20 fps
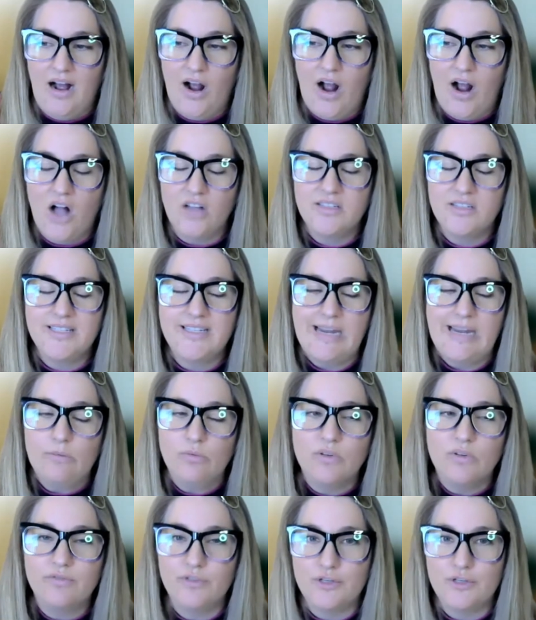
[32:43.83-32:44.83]
I'll say
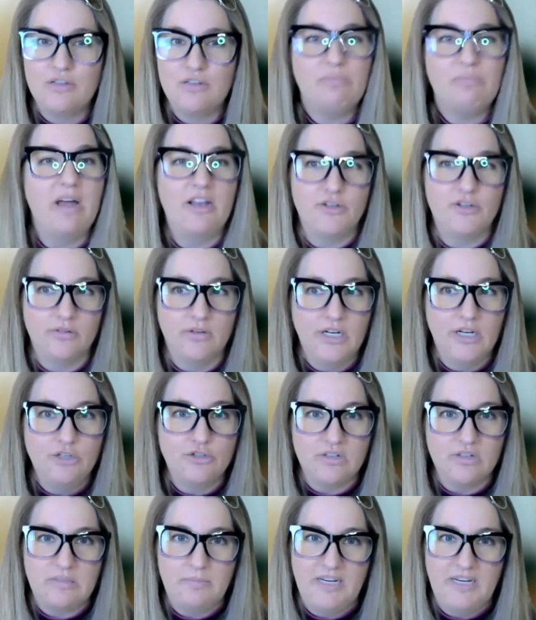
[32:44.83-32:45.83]
reverse mentoring
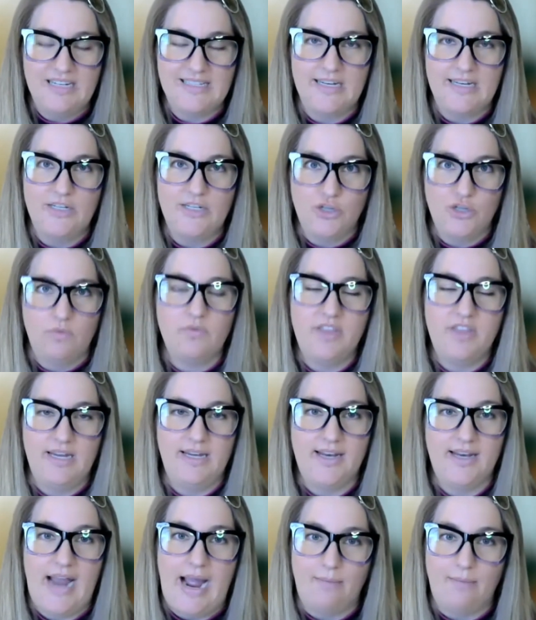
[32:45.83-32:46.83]
just because I don't think
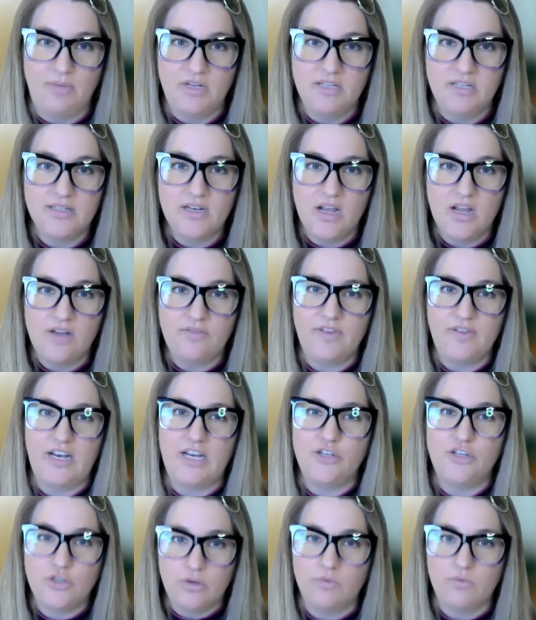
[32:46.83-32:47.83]
it happens enough and
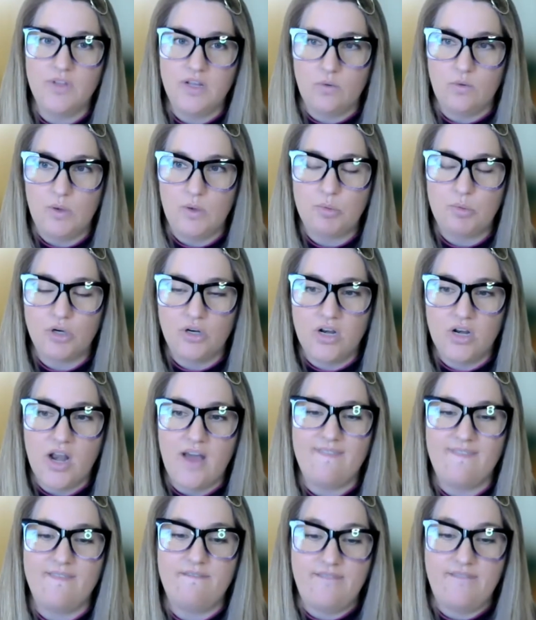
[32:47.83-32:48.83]
I don't think we put
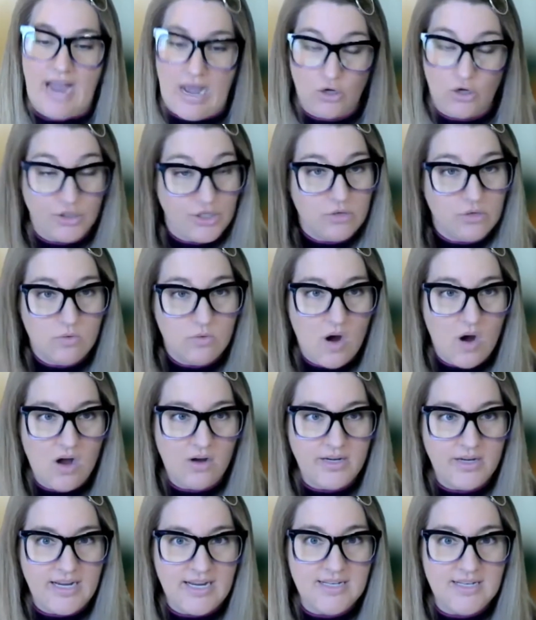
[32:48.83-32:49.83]
enough value
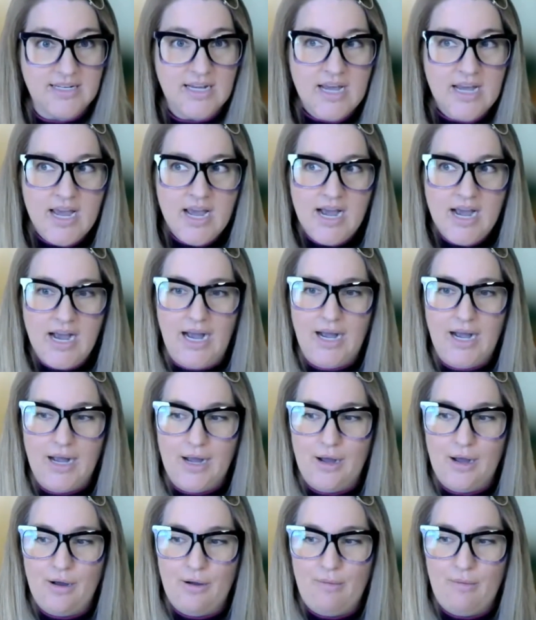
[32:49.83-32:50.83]
on it. Mm-hmm.
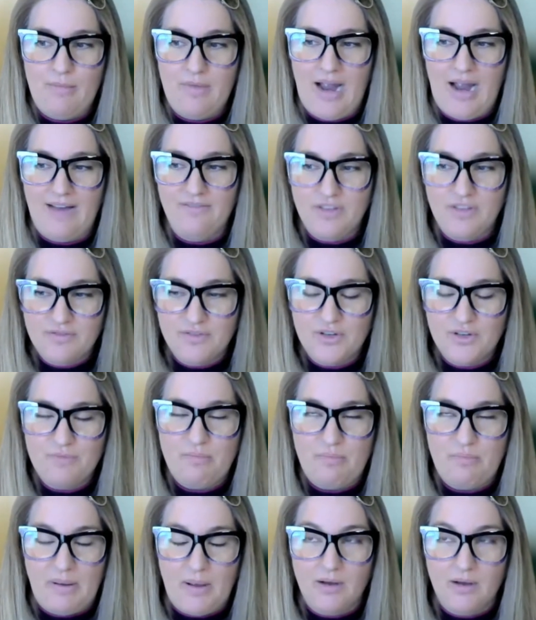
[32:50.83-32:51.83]
Um, I've
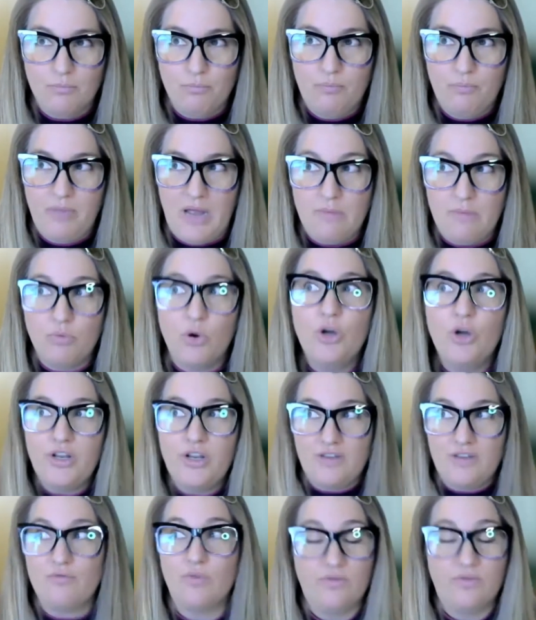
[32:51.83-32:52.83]
even be- been put
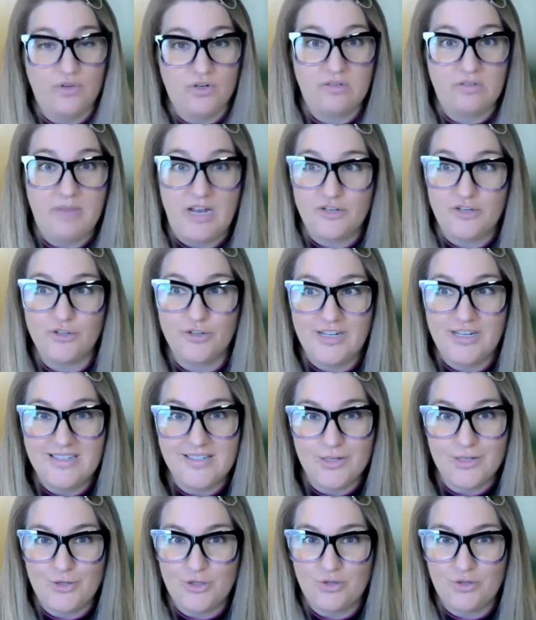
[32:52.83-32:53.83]
in reverse mentoring
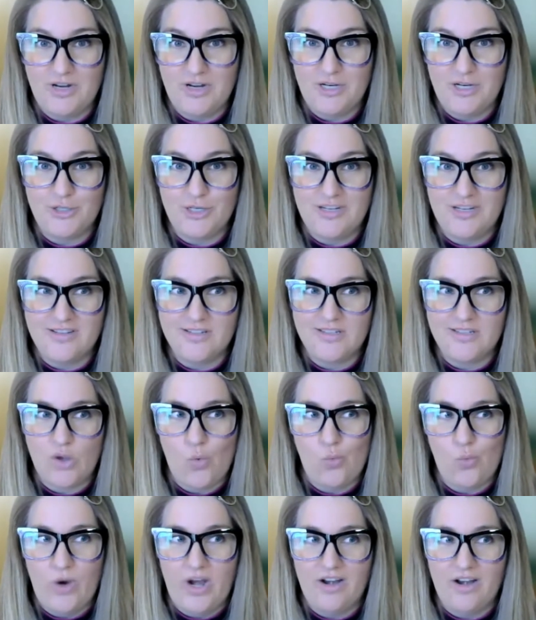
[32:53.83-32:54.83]
situations
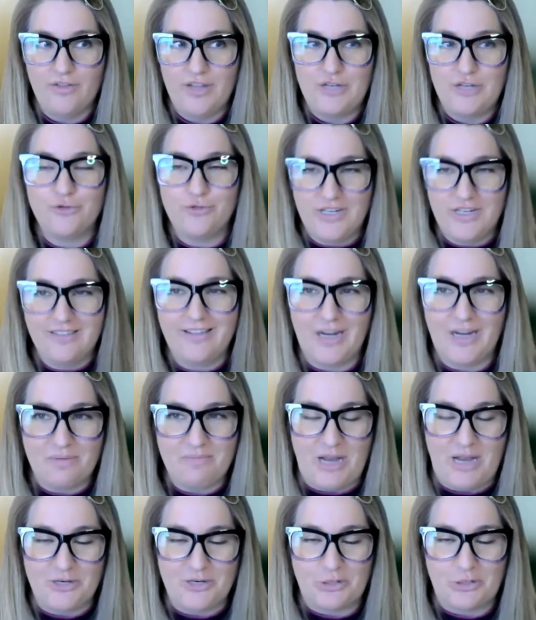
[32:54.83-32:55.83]
where they treat it like a
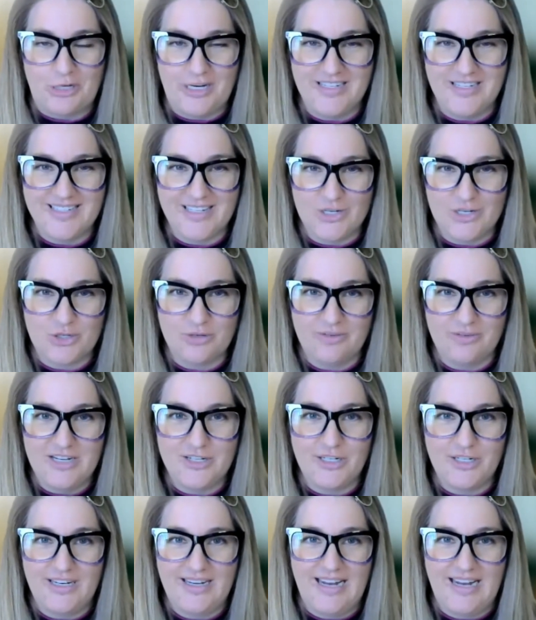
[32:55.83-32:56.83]
mentoring
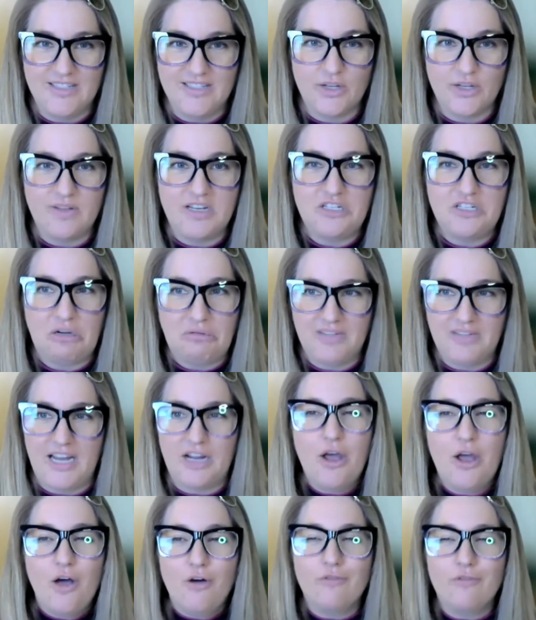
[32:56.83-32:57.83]
situation. And so they don't
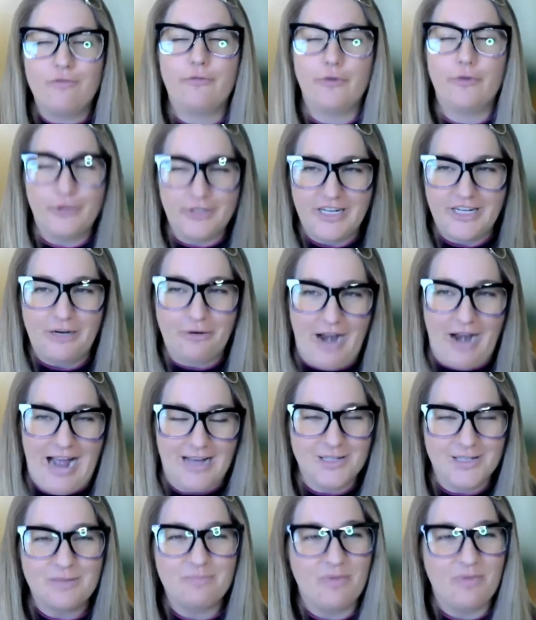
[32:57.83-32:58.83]
like fully
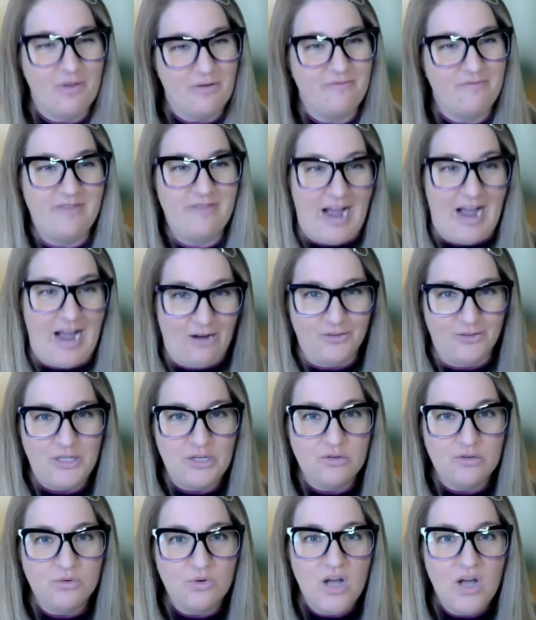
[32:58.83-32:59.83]
grasp the
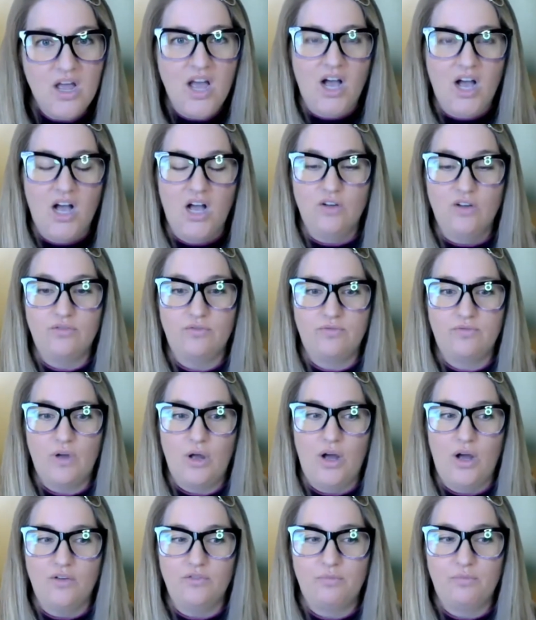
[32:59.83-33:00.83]
value of,
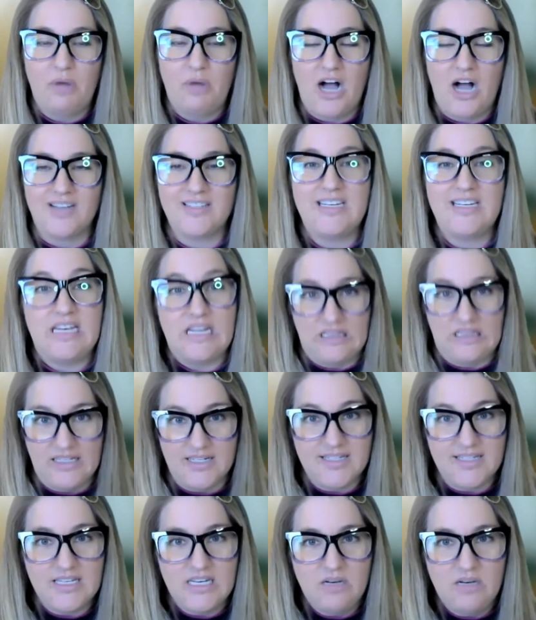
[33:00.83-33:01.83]
of pausing and
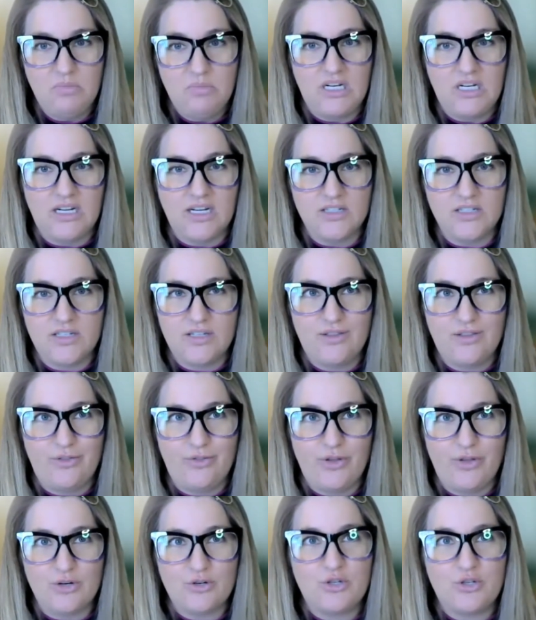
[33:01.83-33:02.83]
listening because
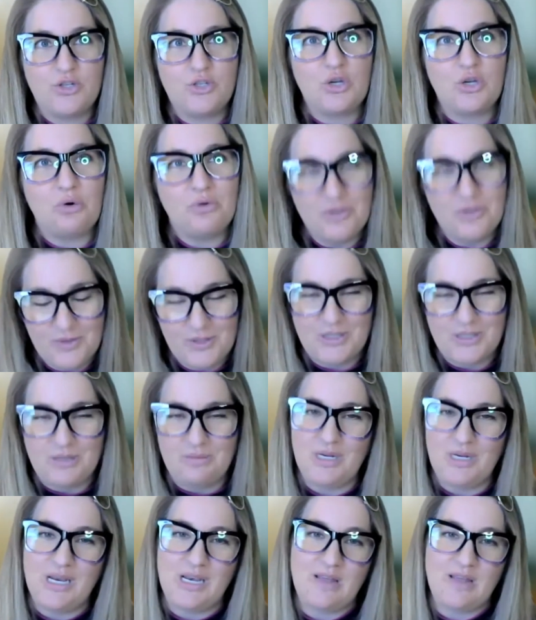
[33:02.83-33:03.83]
they're so used to
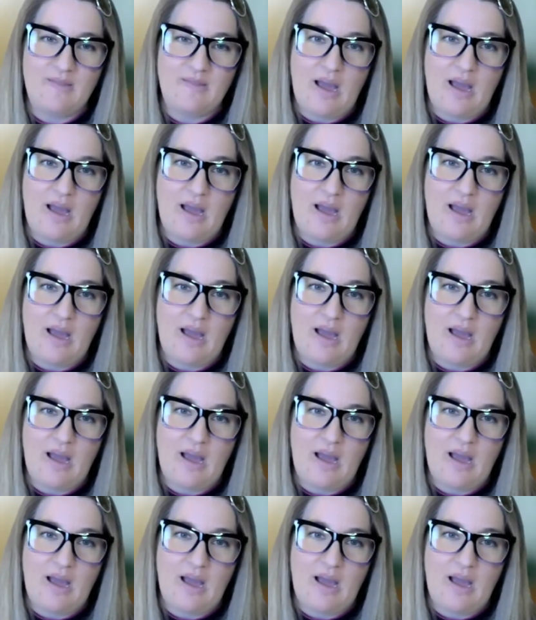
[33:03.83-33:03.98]
being in